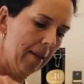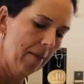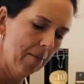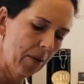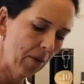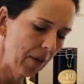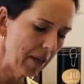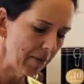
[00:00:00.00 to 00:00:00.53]

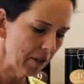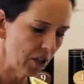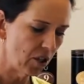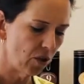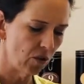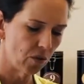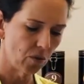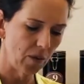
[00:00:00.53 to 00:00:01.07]
But what I'm going to
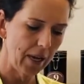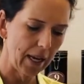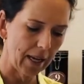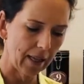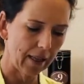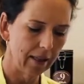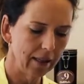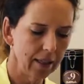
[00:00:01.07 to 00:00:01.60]
do as
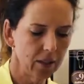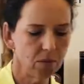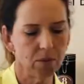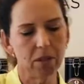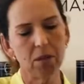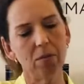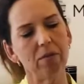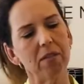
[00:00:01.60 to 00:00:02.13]
well is,
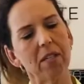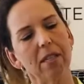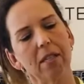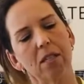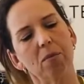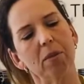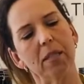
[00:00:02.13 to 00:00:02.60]
once we've done this,